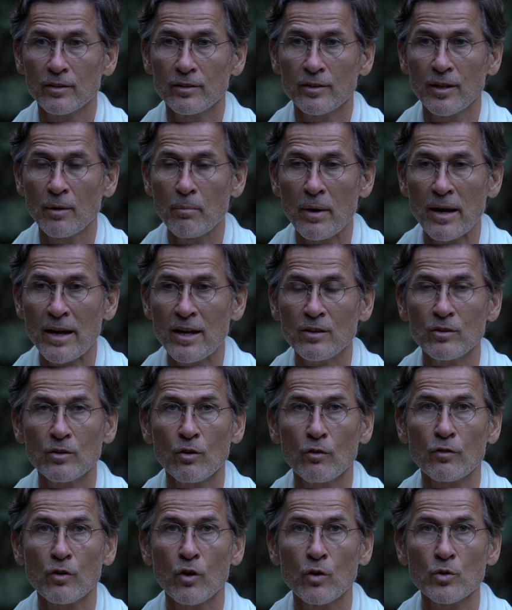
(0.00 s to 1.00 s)
domain
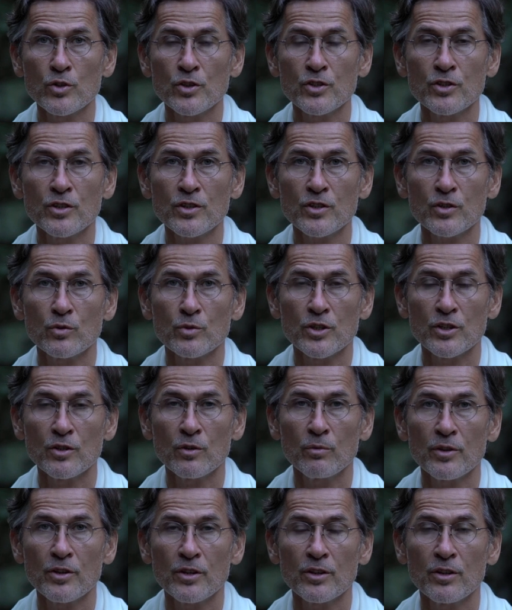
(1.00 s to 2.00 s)
of consciousness, who deal
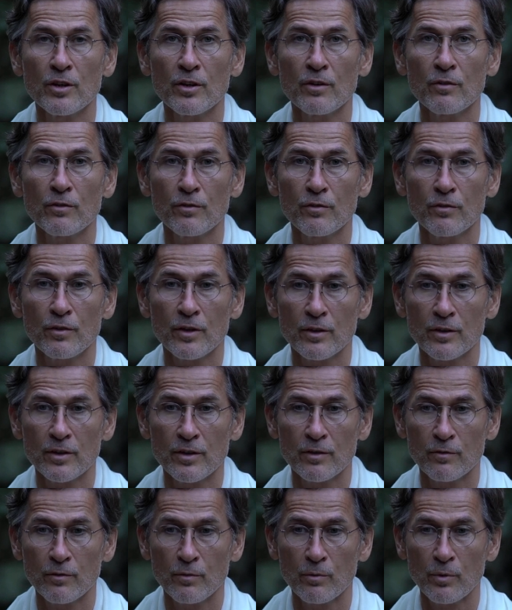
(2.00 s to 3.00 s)
with the uh,
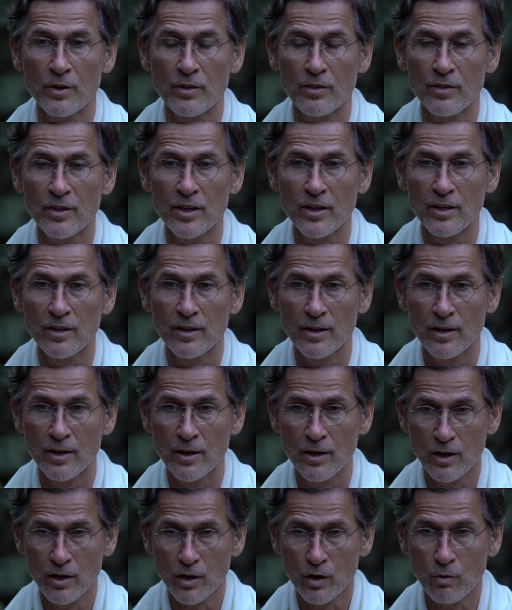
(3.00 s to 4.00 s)
with the
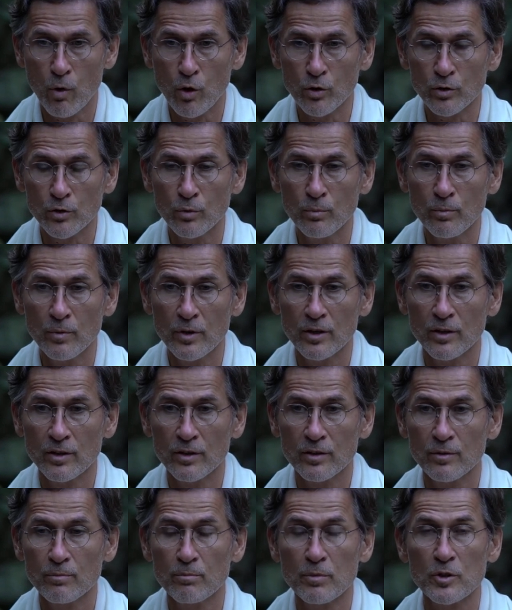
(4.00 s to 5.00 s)
quantum
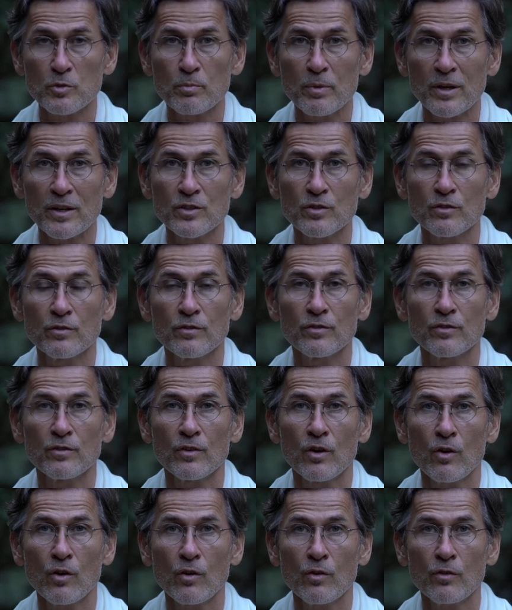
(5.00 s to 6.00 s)
perspective
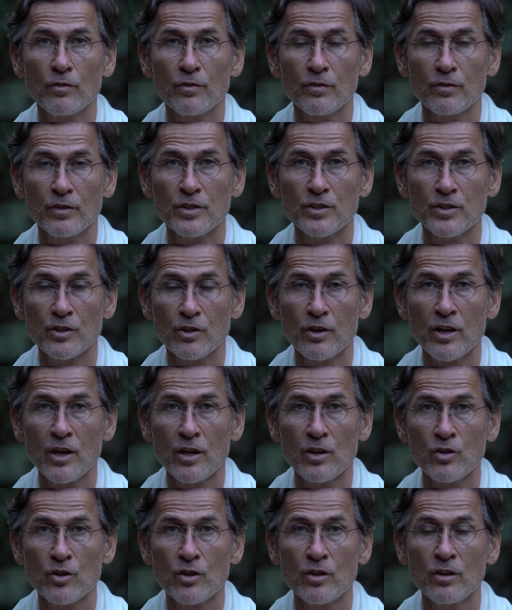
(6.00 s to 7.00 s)
of this
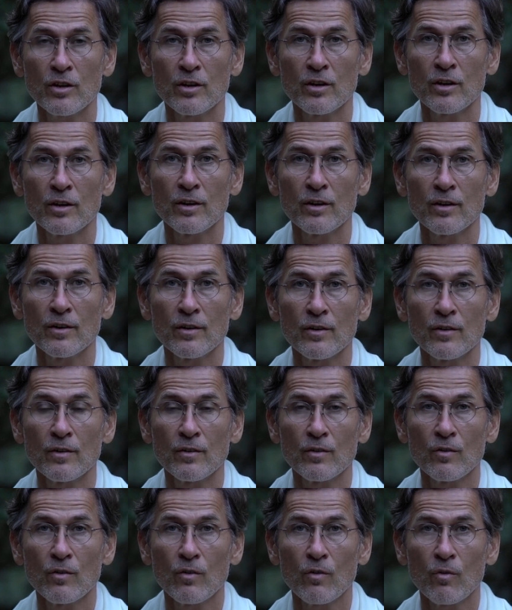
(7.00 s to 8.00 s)
creation.
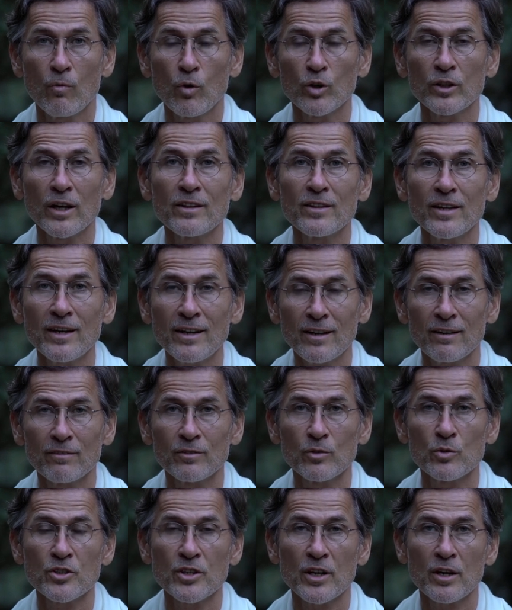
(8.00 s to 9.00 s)
What do they have
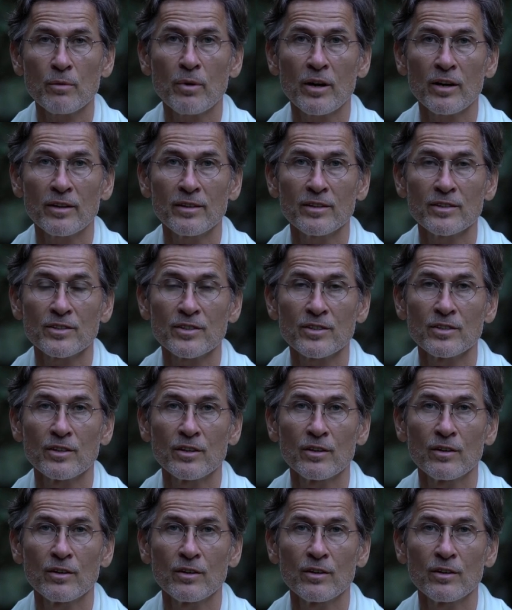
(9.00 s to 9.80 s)
to say about this?